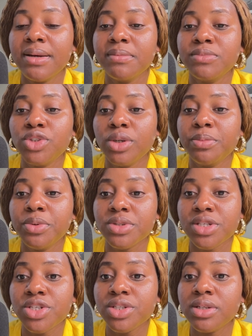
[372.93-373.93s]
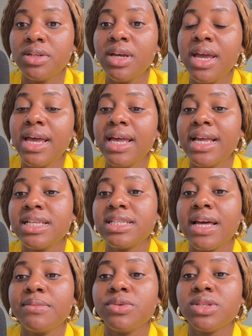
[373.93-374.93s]
job position. Each
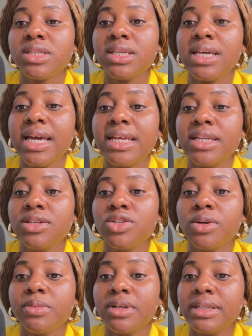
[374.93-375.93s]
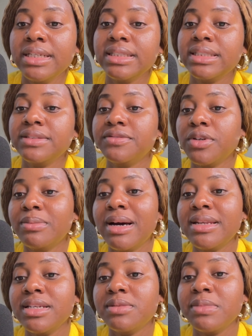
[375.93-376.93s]
time you see any job on LinkedIn for
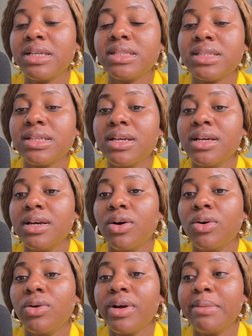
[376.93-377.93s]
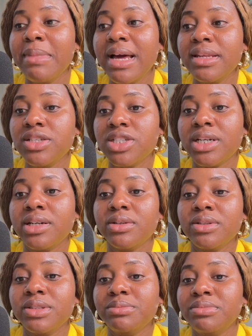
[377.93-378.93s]
management or a manager
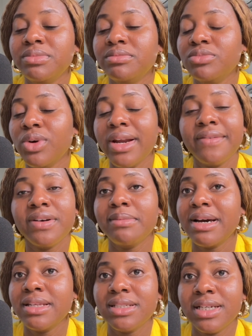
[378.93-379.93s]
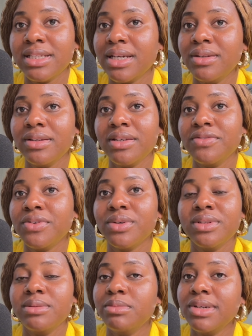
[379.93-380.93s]
or whatever manager they are looking for,
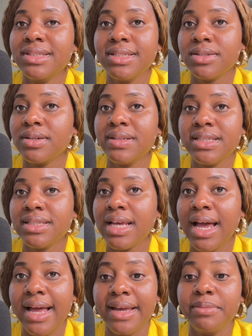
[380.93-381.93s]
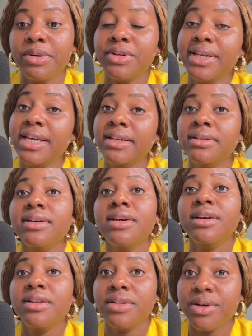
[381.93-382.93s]
the money is always high, but again,
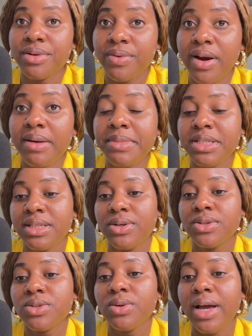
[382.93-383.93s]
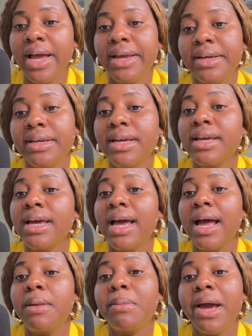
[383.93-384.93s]
the requirements are also high.
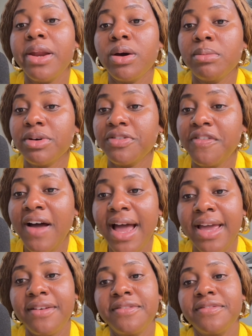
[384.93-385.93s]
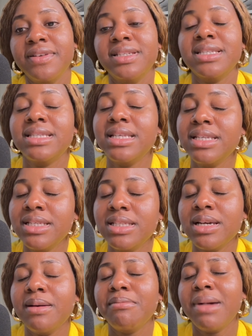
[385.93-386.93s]
And my number 5 is
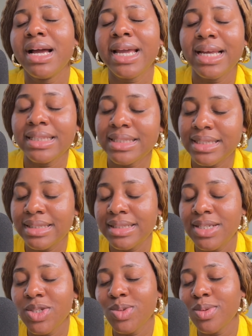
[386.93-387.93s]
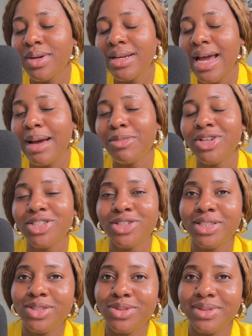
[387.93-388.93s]
digital marketing. This one I'm
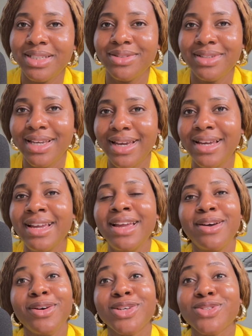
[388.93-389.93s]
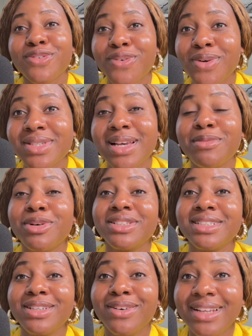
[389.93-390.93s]
actually doing, okay? Because of course I'm on
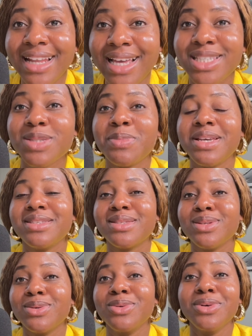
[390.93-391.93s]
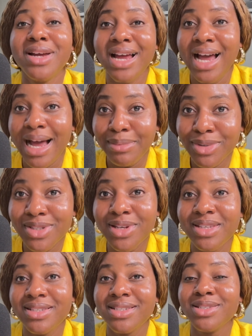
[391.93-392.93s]
the online space, so I'm also a
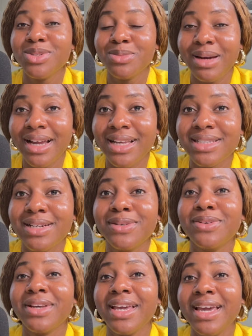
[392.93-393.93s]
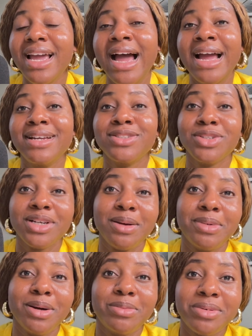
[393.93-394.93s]
digital marketer, okay? I talk
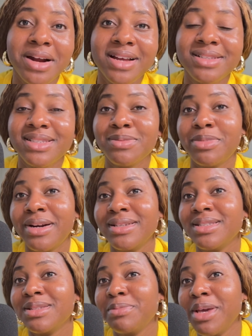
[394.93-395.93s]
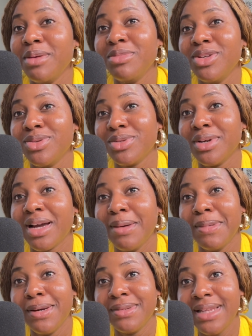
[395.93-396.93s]
about brands. Brands pay me to talk
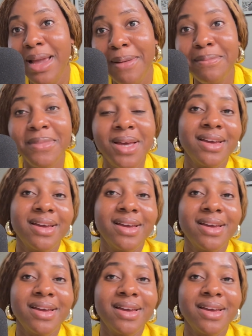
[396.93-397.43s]
about them.